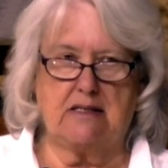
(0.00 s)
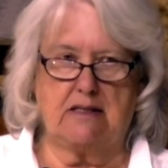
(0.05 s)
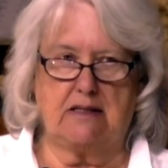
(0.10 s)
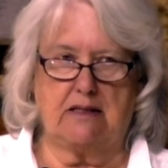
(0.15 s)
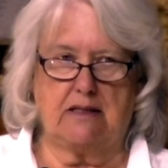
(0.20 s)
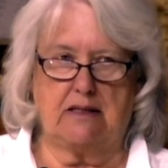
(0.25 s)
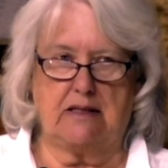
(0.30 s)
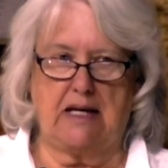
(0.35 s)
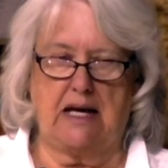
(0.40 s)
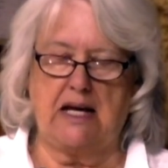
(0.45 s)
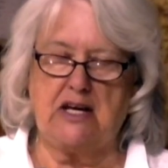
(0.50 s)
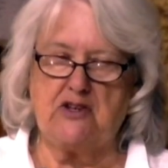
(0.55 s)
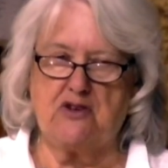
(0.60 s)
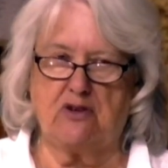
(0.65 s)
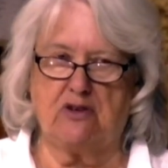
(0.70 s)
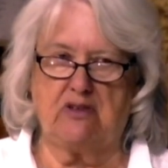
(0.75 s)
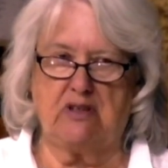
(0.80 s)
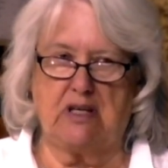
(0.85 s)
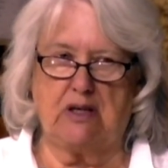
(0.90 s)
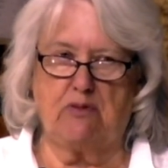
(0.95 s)
the angel
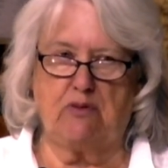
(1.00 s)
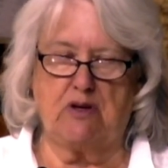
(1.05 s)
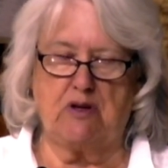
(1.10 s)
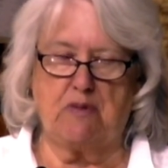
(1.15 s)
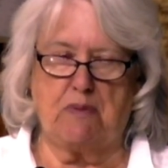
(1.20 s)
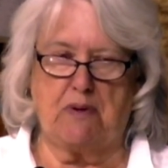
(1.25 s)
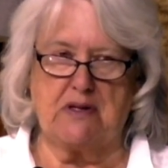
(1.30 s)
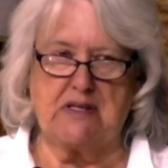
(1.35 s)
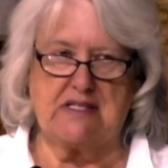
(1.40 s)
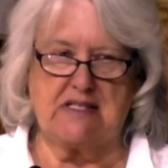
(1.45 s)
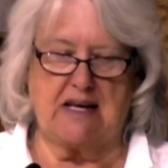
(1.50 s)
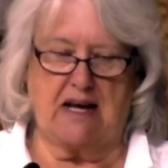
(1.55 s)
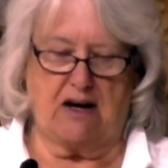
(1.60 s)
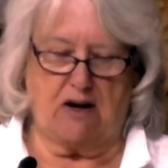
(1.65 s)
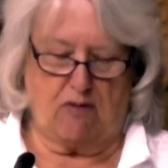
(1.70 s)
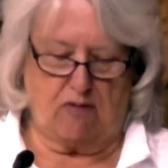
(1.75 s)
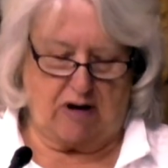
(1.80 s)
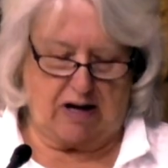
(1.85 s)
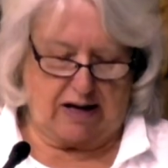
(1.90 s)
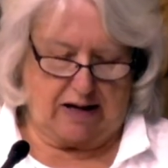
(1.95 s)
did with both
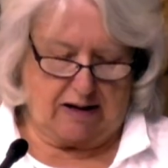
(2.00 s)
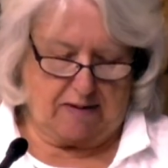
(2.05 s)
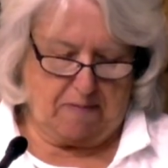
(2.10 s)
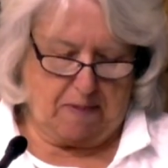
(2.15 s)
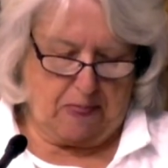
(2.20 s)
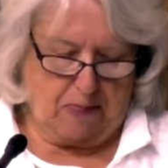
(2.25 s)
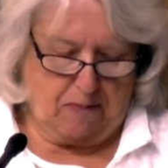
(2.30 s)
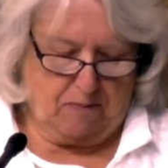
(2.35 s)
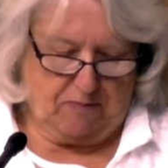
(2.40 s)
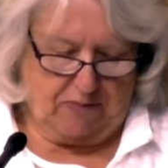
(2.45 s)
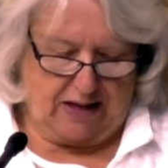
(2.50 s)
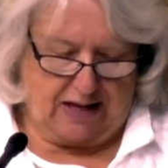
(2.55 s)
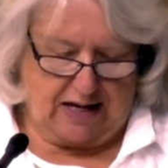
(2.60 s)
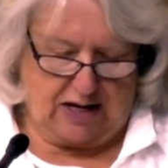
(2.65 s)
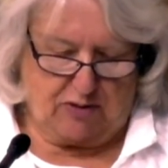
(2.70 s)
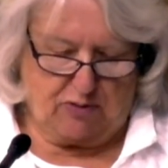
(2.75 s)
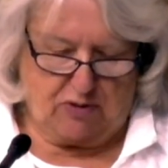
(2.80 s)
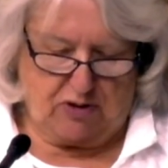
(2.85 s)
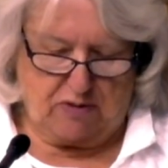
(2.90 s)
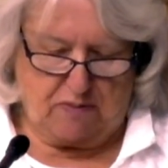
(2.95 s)
Zechariah and
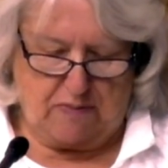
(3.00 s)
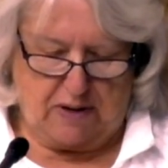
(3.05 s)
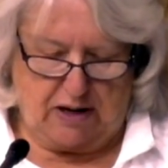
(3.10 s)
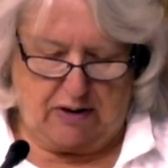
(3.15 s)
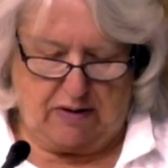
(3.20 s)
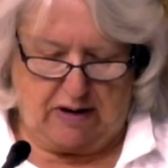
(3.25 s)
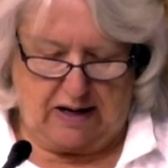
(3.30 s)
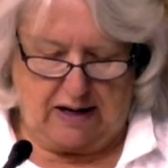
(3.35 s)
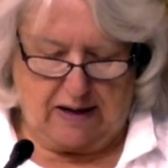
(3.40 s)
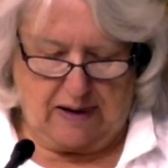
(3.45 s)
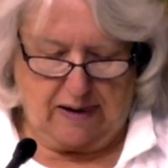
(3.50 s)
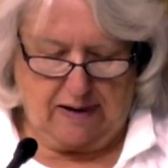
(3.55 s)
with Mary?